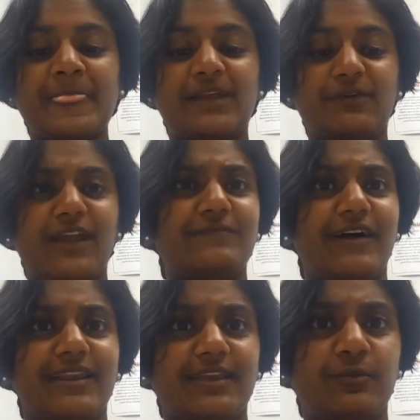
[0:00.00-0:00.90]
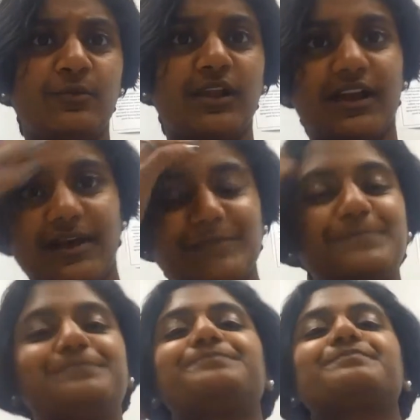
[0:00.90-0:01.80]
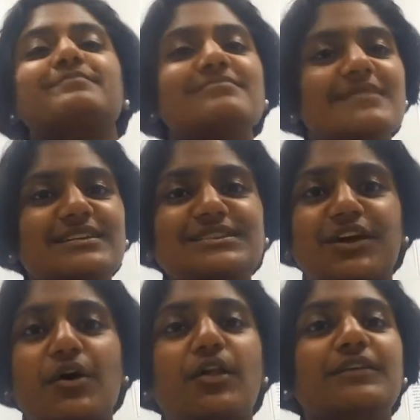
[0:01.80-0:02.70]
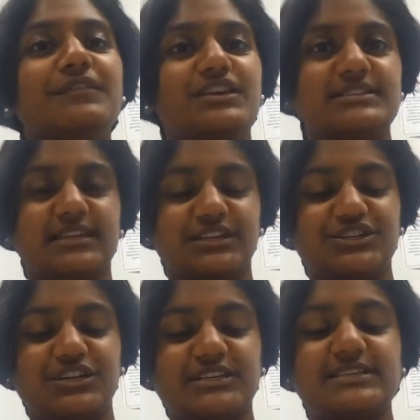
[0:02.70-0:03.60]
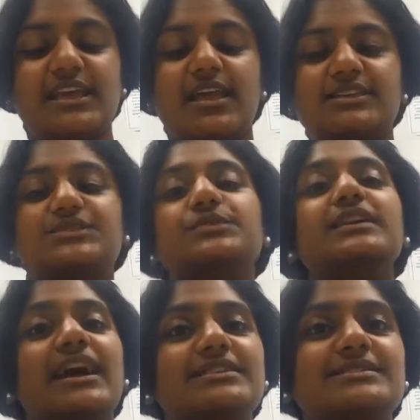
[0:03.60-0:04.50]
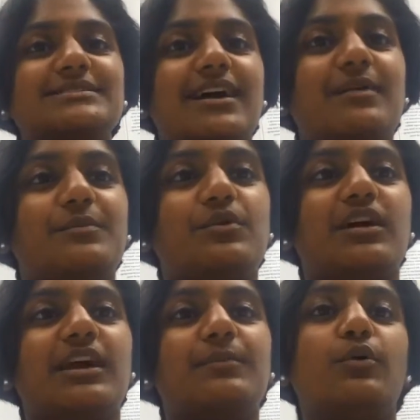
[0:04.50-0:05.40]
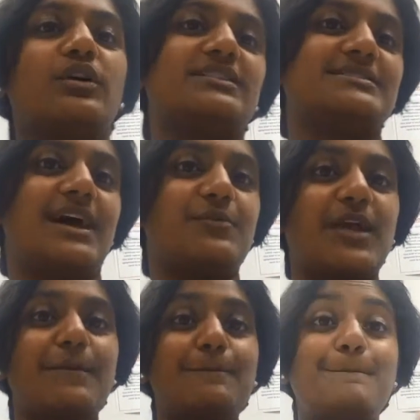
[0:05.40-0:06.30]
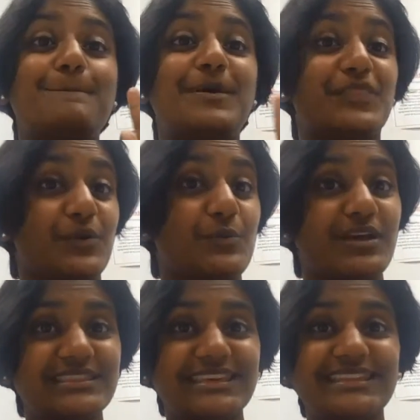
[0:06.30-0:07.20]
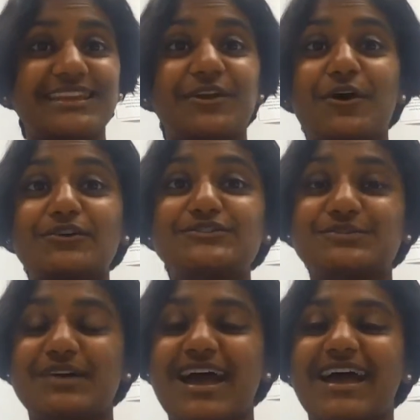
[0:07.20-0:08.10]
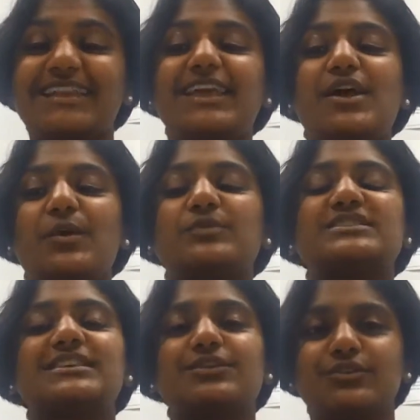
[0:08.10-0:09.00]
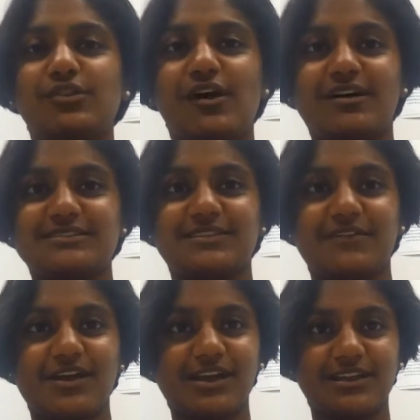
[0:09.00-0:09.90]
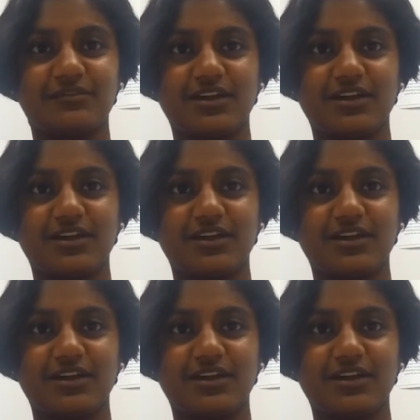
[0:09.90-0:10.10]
ratified it and whatnot. It's got all of their signatures. So yes, it's got more importance that way. But the one thing that it also had was a little clause at the very end of the